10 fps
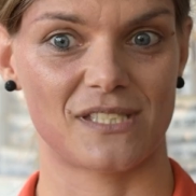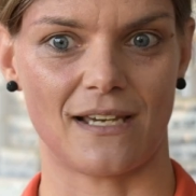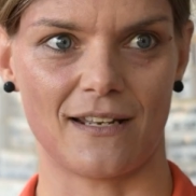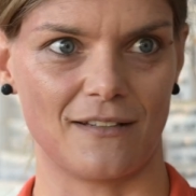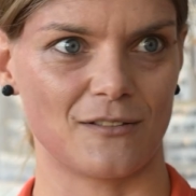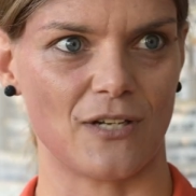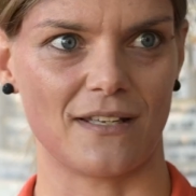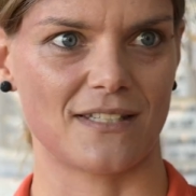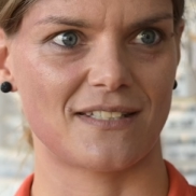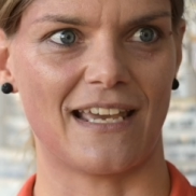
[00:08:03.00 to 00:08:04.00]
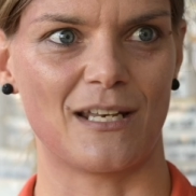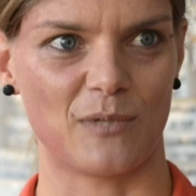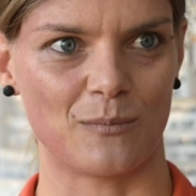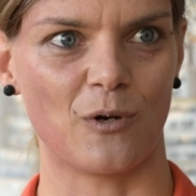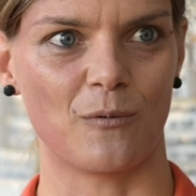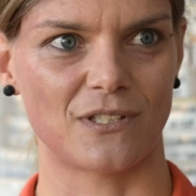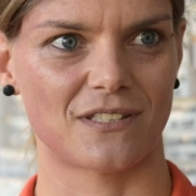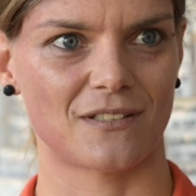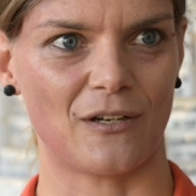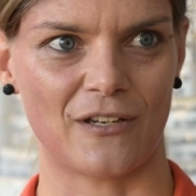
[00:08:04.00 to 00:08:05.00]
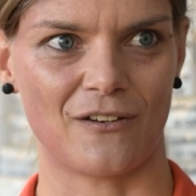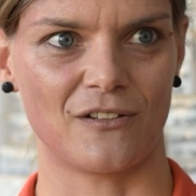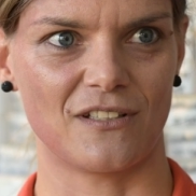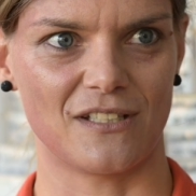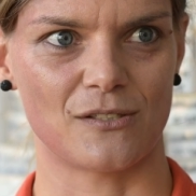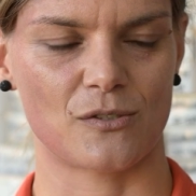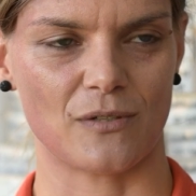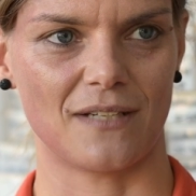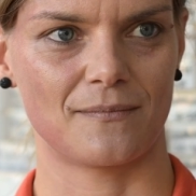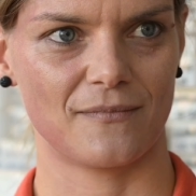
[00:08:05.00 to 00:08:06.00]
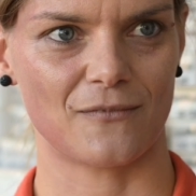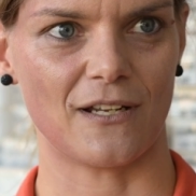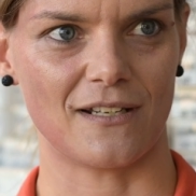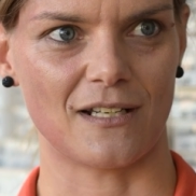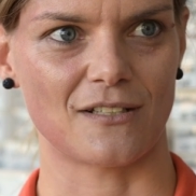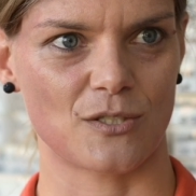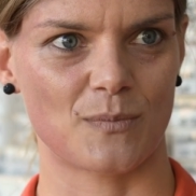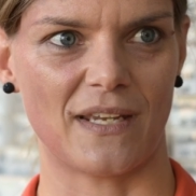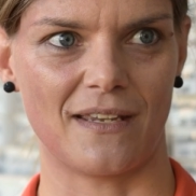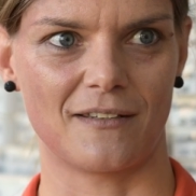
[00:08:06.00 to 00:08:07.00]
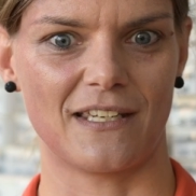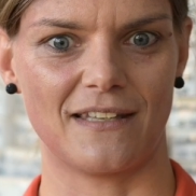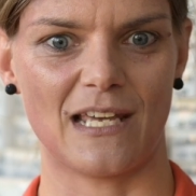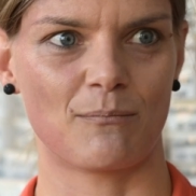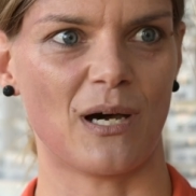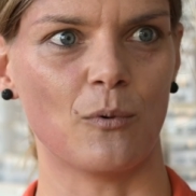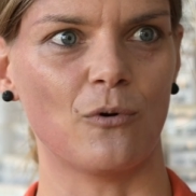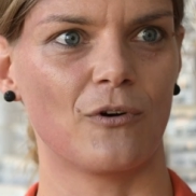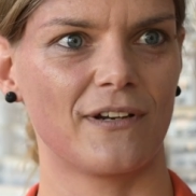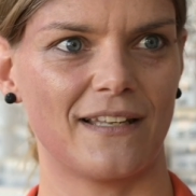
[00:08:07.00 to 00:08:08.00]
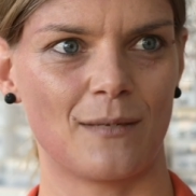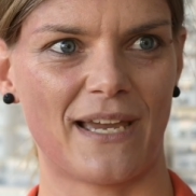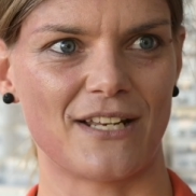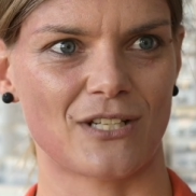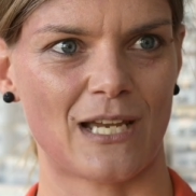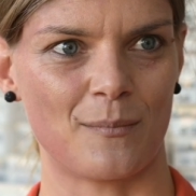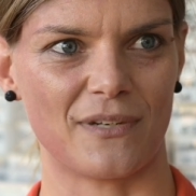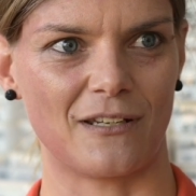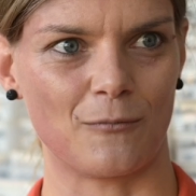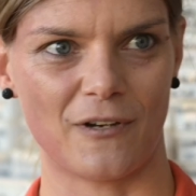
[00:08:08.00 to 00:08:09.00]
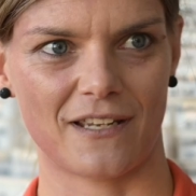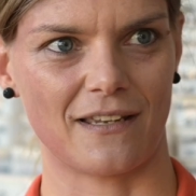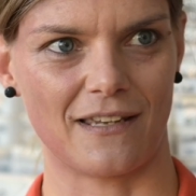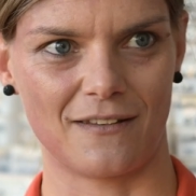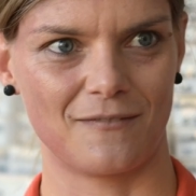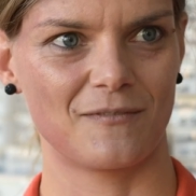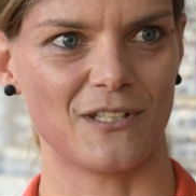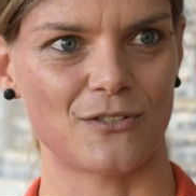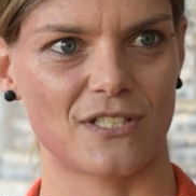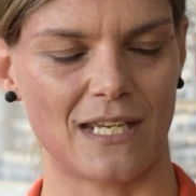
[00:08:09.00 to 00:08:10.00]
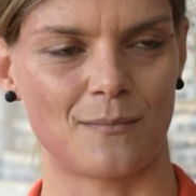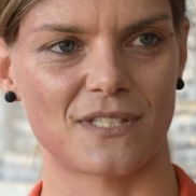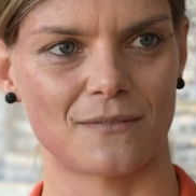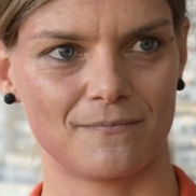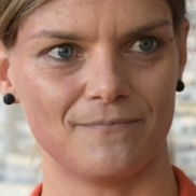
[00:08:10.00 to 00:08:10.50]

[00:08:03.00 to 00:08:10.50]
starting to understand a bit more what's going on in the industry rather than just being in that bubble in a major company working in those teams.